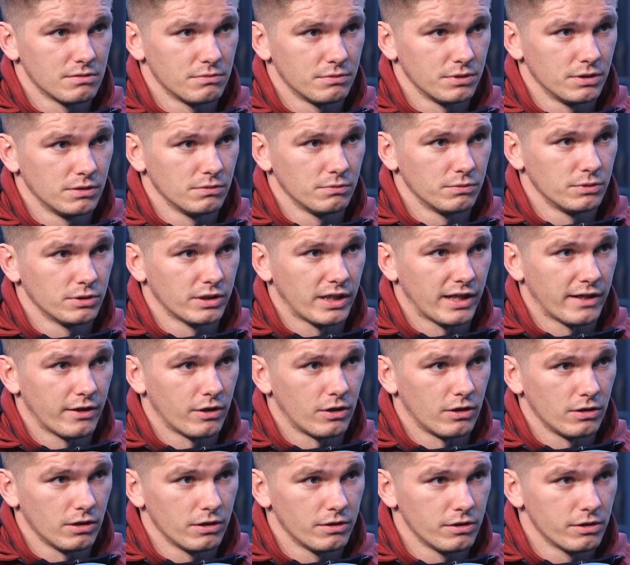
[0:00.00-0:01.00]
We'll get it
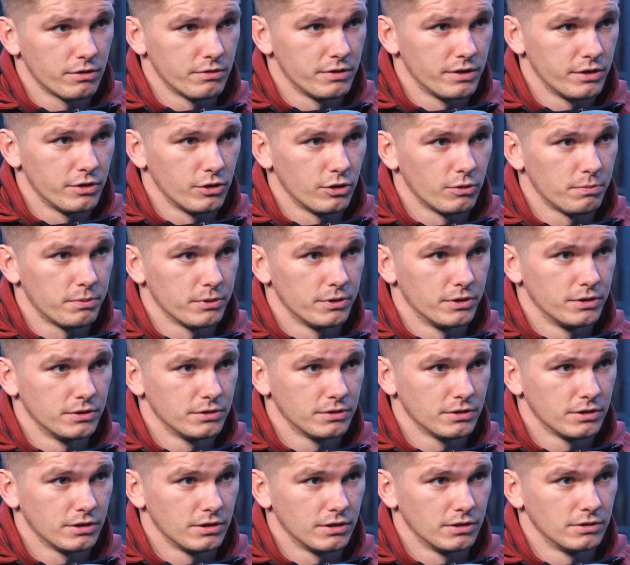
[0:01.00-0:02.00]
all out there in the open
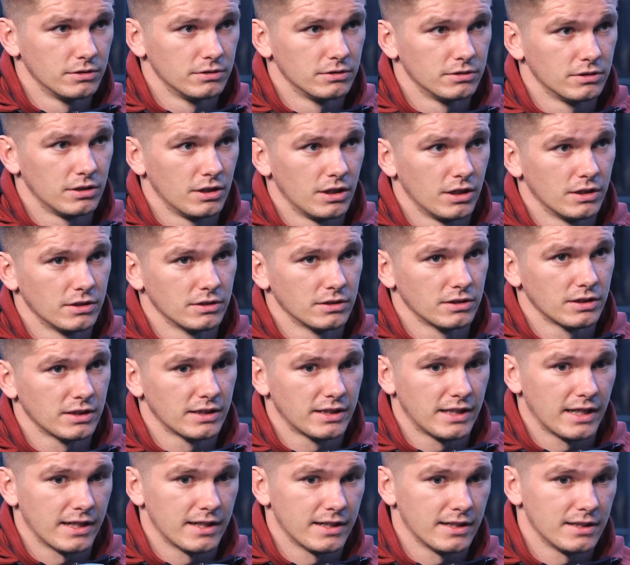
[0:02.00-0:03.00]
and
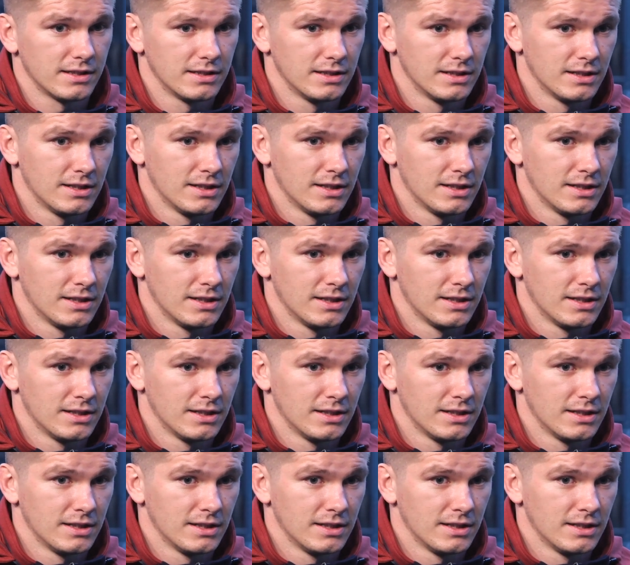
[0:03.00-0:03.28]
get it